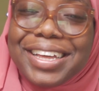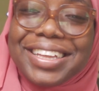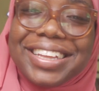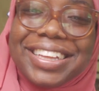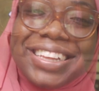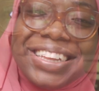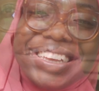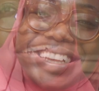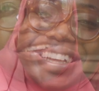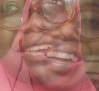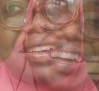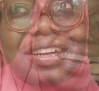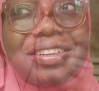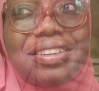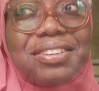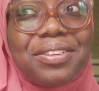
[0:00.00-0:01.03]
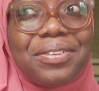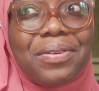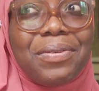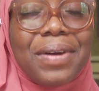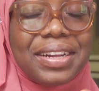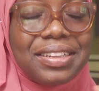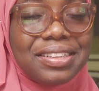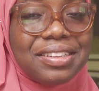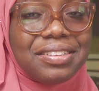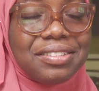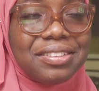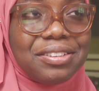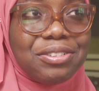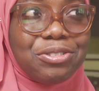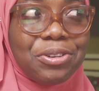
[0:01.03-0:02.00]
I think I did quite a
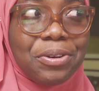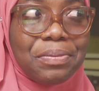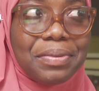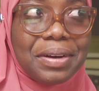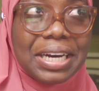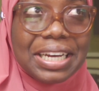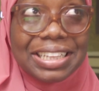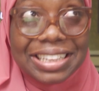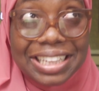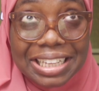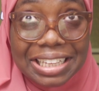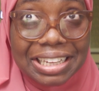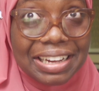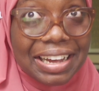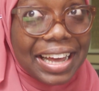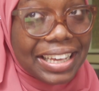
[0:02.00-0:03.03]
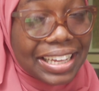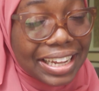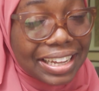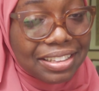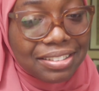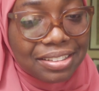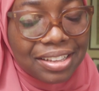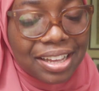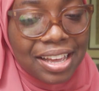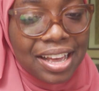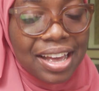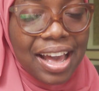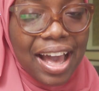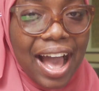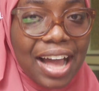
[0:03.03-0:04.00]
decent job, I guess.
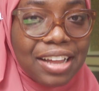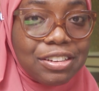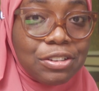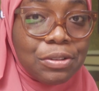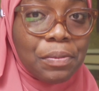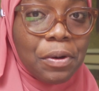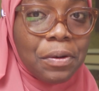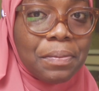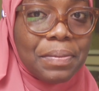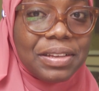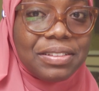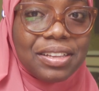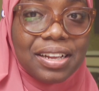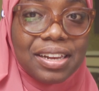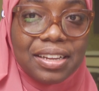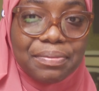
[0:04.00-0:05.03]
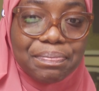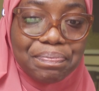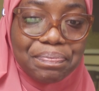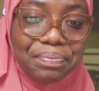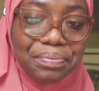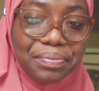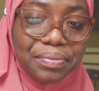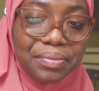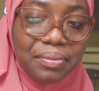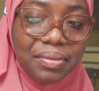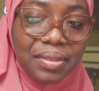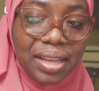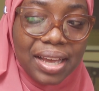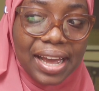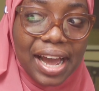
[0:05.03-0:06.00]
And tomorrow, basically,
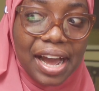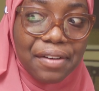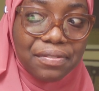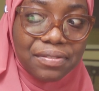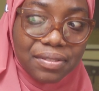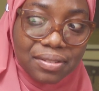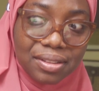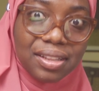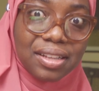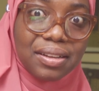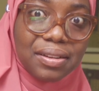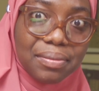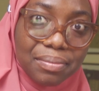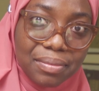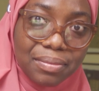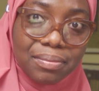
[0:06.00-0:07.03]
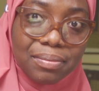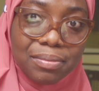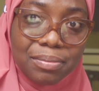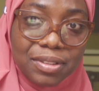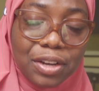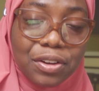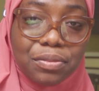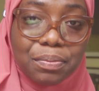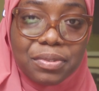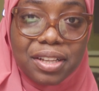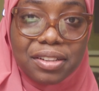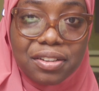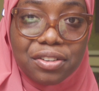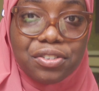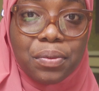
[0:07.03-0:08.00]
I have the second
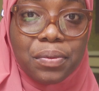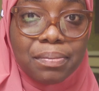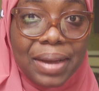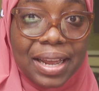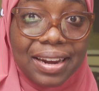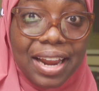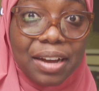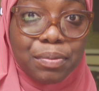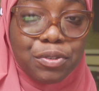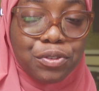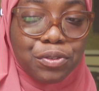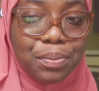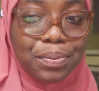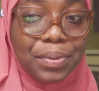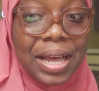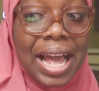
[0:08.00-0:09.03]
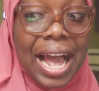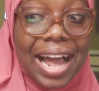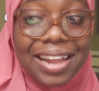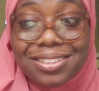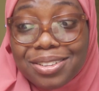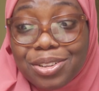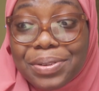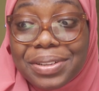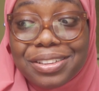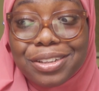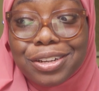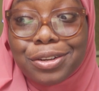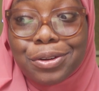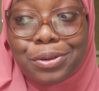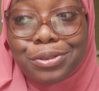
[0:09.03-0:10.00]
presentation with my lab group, and it's
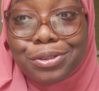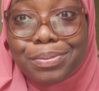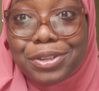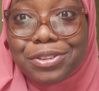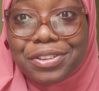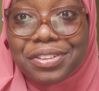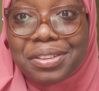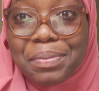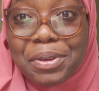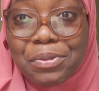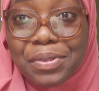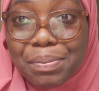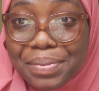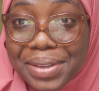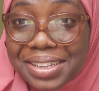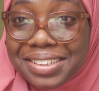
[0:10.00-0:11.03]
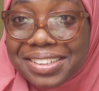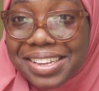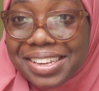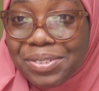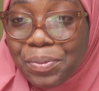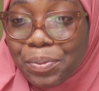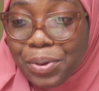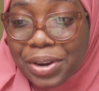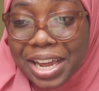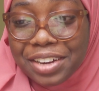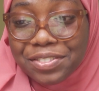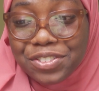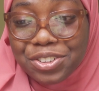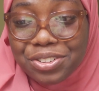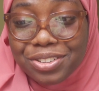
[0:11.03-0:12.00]
basically going to be just me repeating what
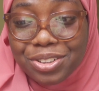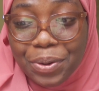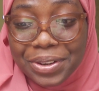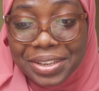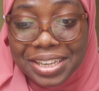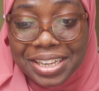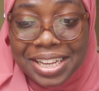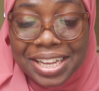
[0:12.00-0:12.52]
I've just done,